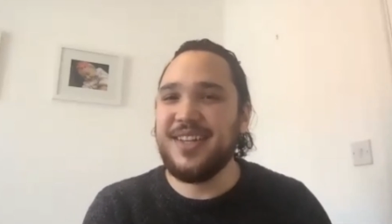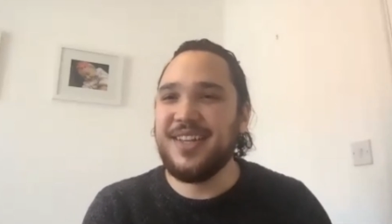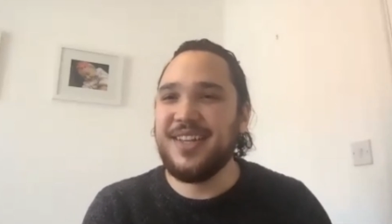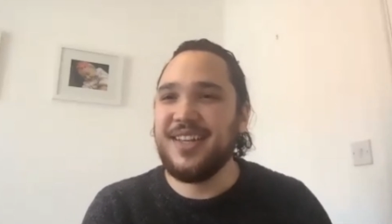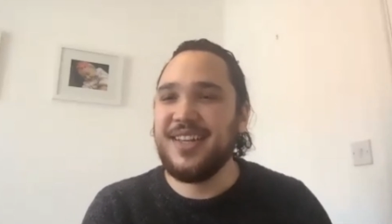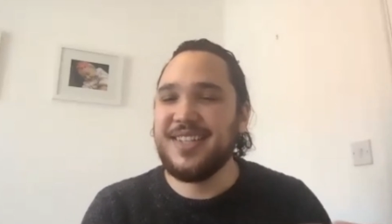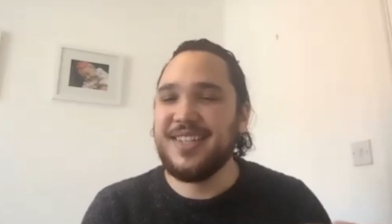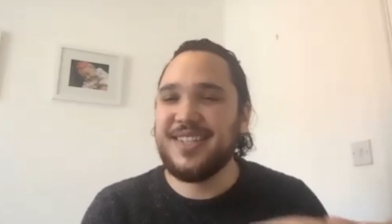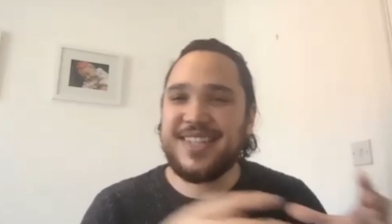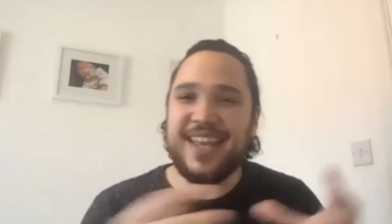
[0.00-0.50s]

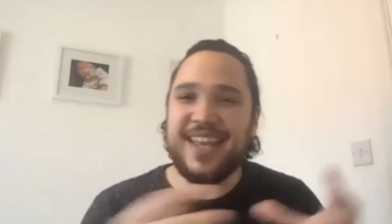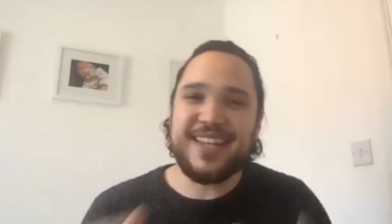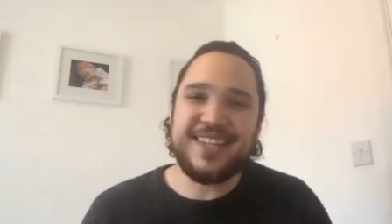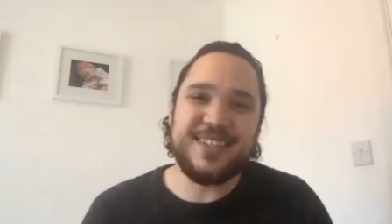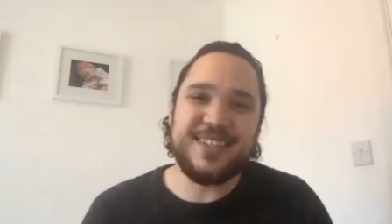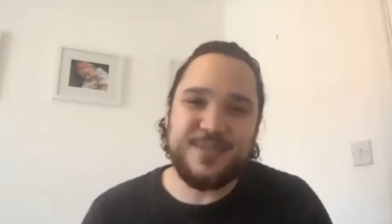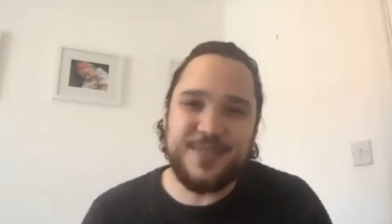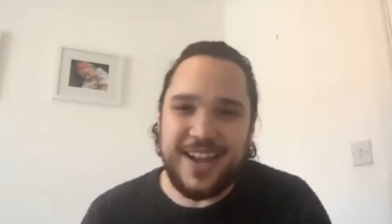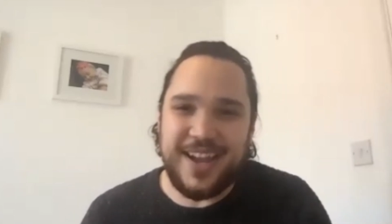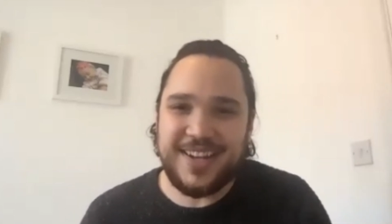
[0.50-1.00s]

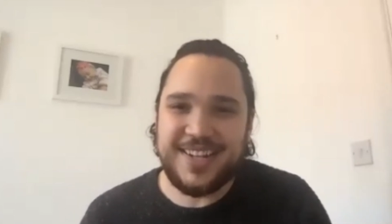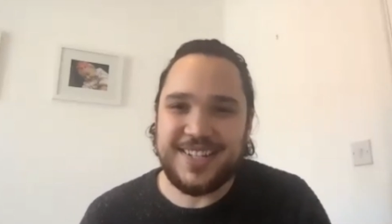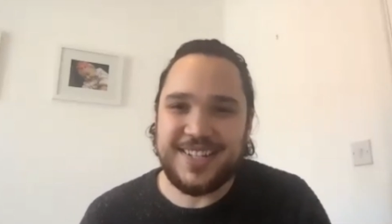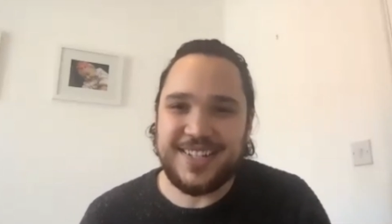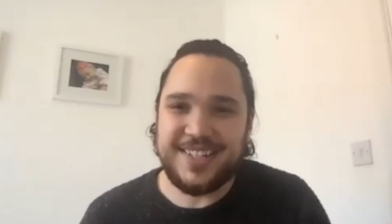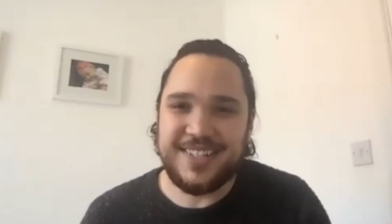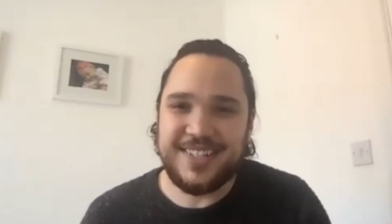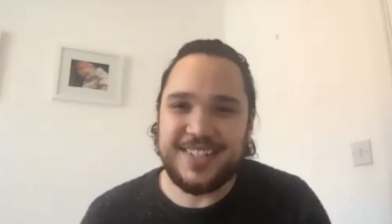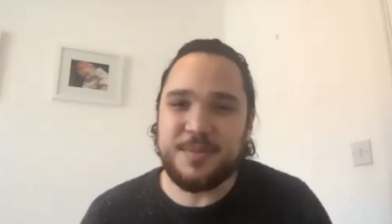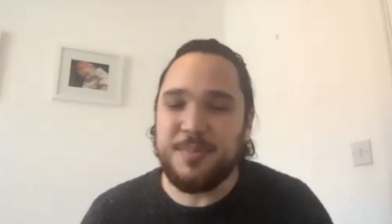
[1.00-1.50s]

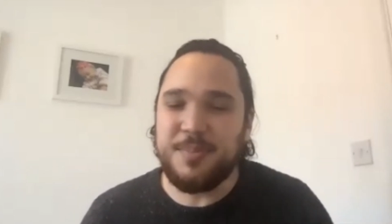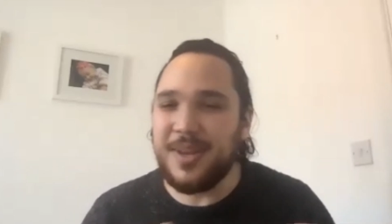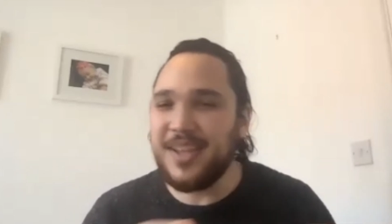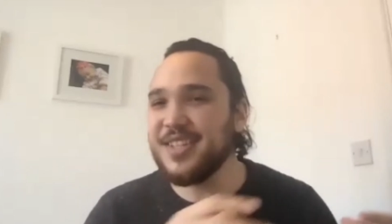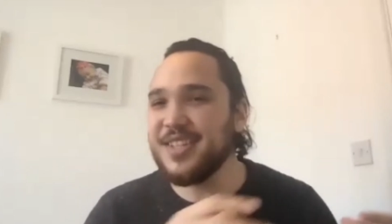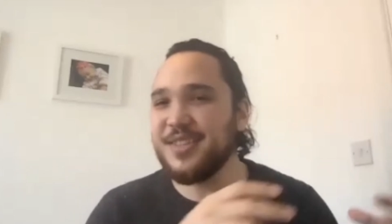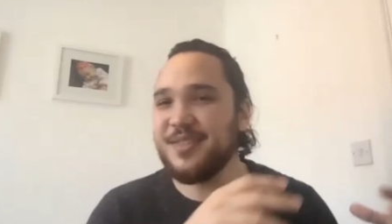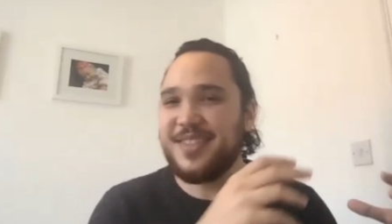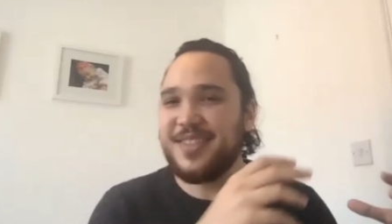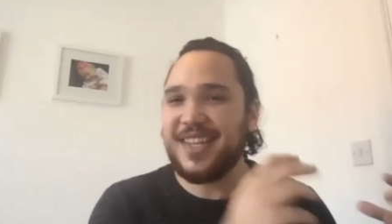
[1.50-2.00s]
satisfaction. This
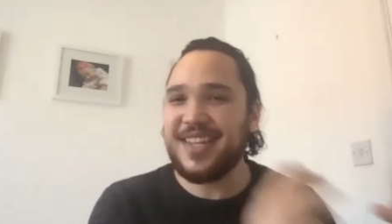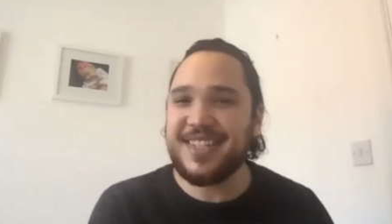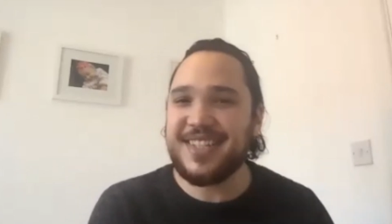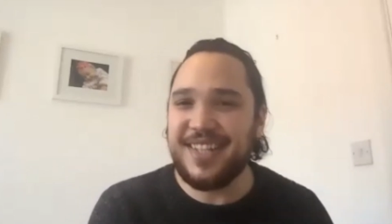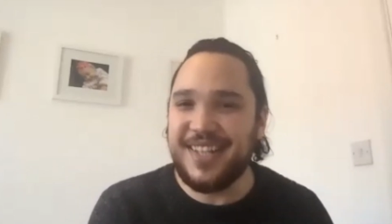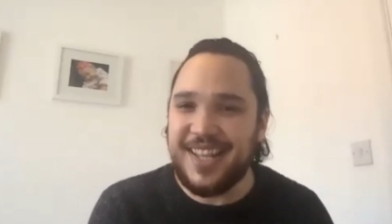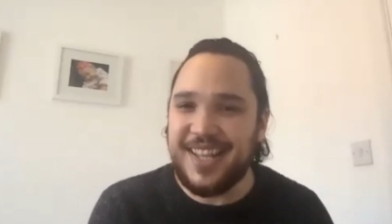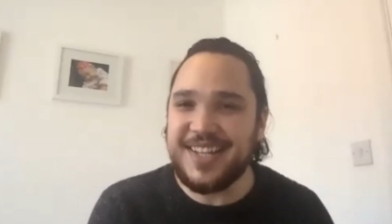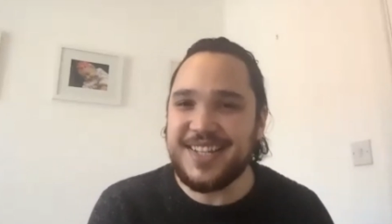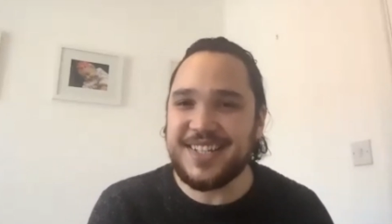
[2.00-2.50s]
place of
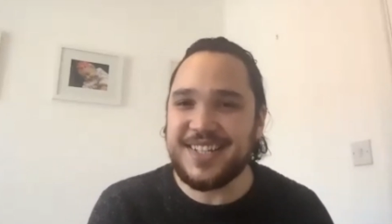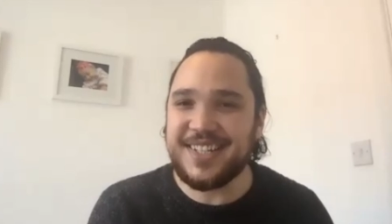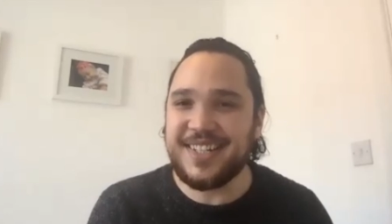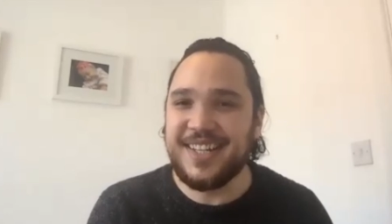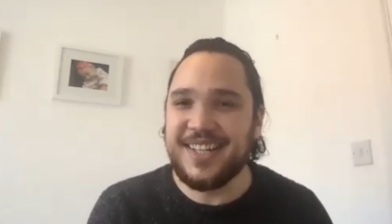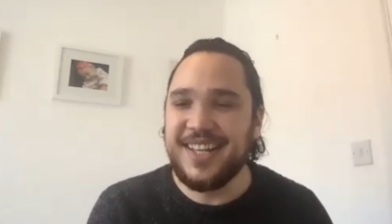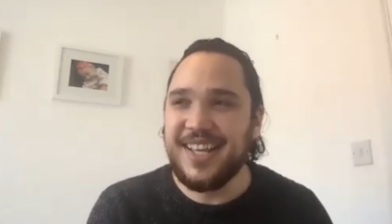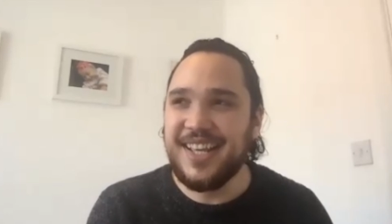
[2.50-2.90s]
desolation